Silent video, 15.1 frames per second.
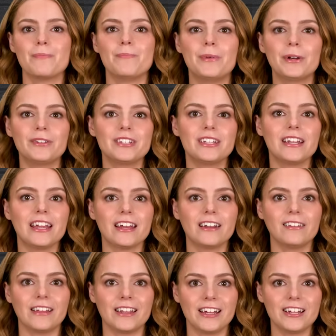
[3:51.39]
built in
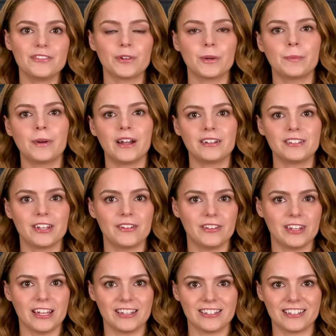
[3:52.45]
analytics for
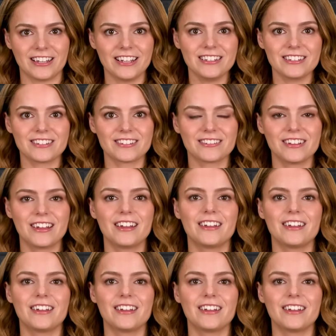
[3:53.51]
productivity insights,